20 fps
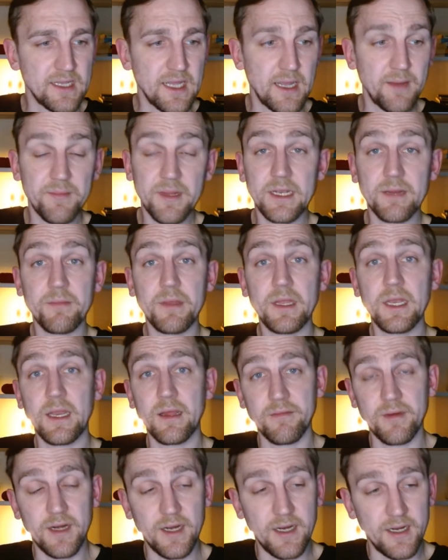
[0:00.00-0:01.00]
I'm not a media
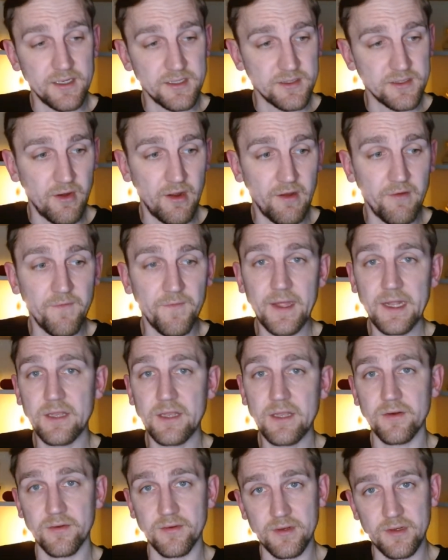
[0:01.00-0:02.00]
buyer, so I will not
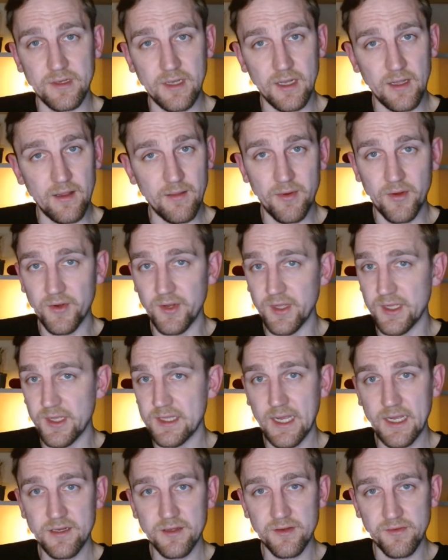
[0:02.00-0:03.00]
tell about
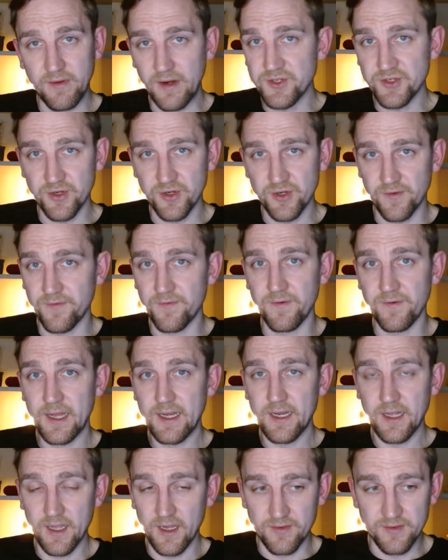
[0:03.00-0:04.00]
exact structure of ad
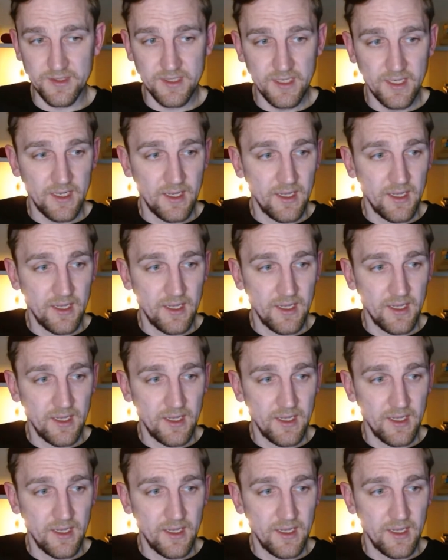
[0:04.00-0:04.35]
account,